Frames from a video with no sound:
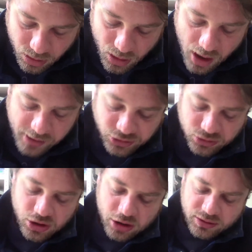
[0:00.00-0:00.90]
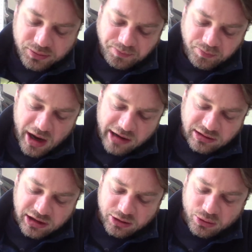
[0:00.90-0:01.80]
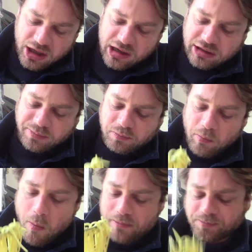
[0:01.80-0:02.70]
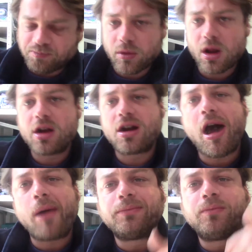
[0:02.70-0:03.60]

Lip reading: to not enter really in a